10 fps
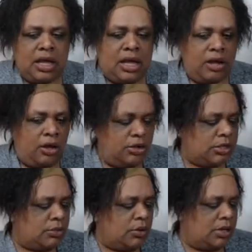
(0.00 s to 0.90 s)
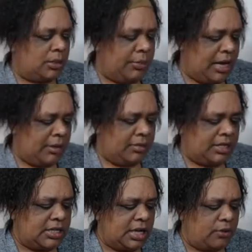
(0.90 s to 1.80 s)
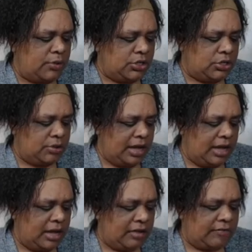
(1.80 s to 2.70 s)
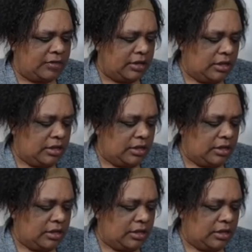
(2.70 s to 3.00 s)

And also on the bottom of the deck, we do have